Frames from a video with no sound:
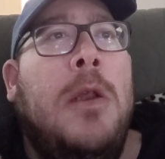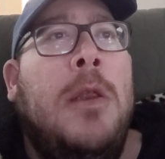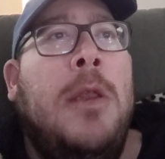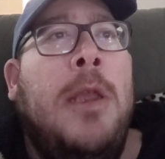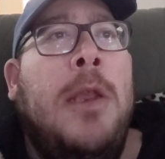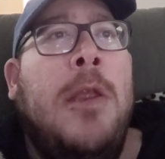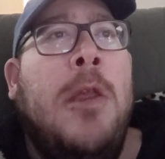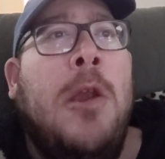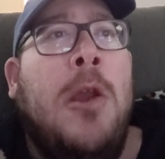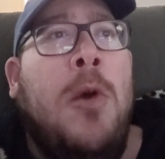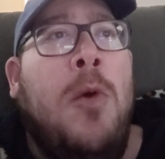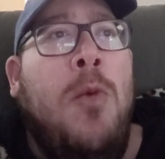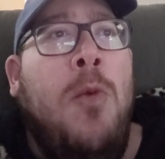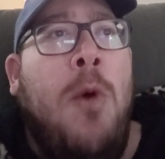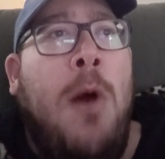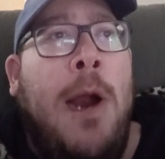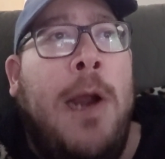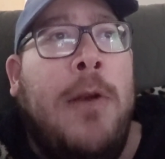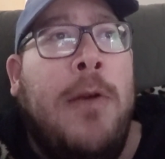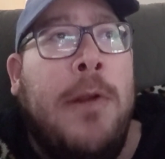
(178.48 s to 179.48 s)
They took a
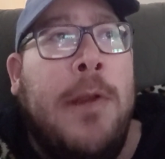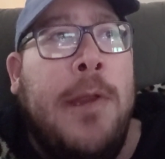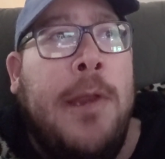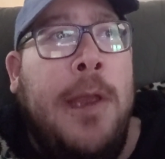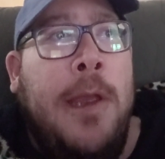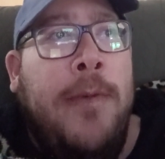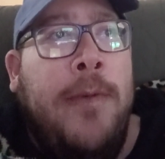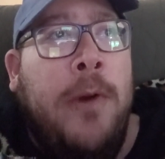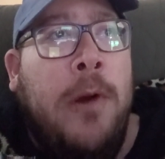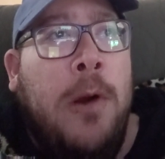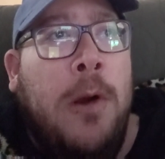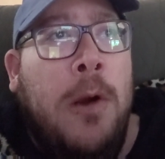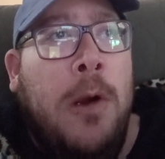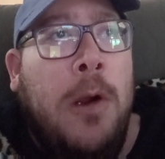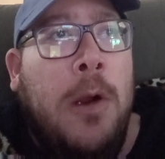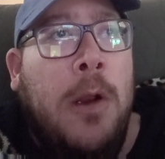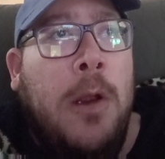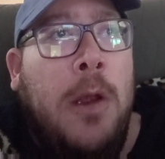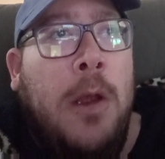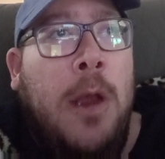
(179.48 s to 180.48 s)
wide receiver.
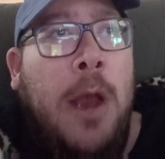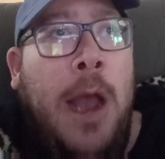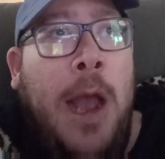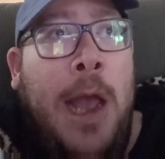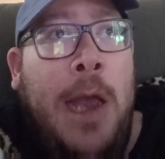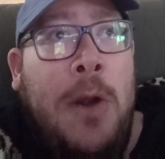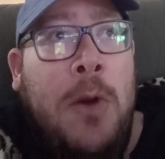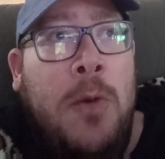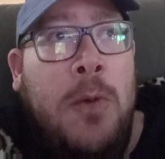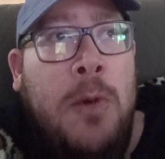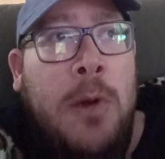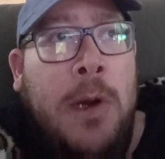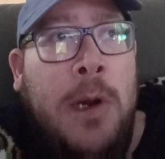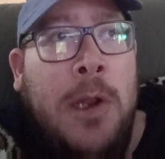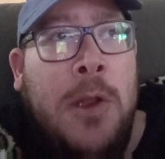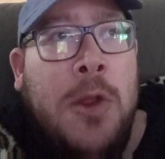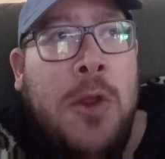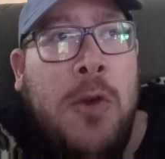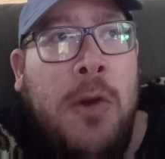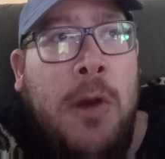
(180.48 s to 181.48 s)
I don't want to